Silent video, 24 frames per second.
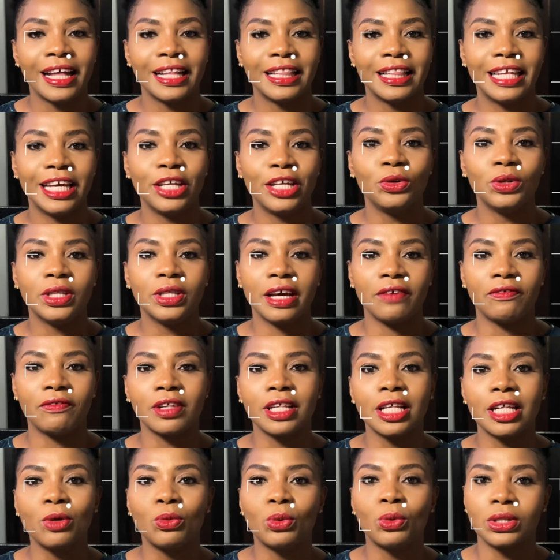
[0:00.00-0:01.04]
then you
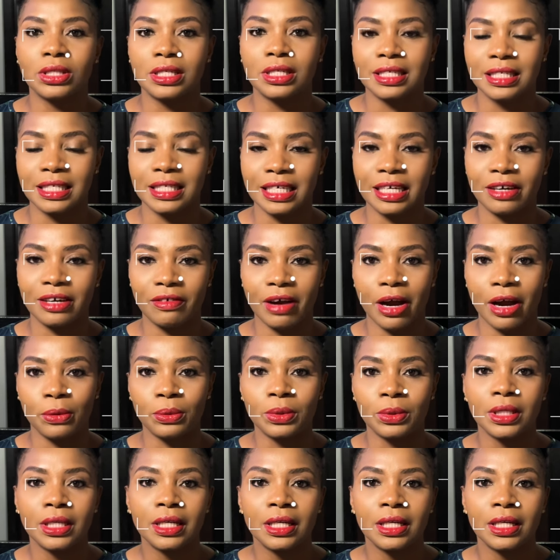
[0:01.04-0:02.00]
definitely want to stick around.